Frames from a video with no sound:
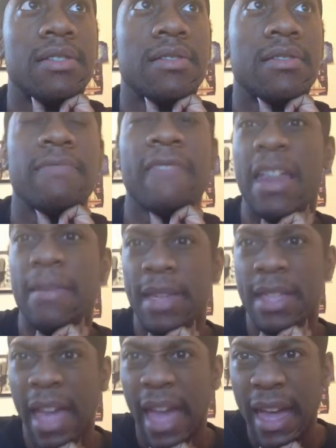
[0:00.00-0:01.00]

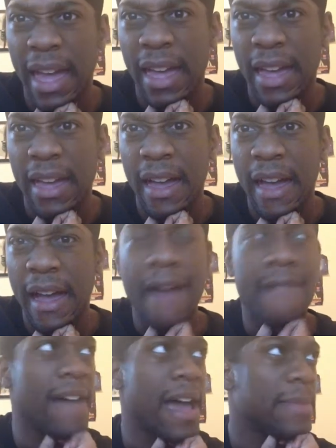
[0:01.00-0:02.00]
Vitamin A,
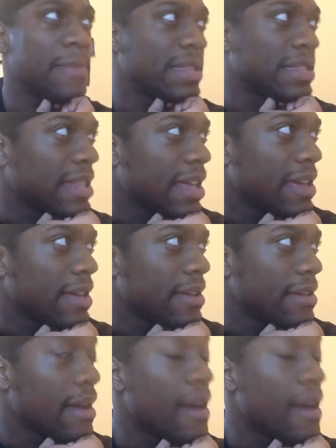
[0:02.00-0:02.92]
vitamin B,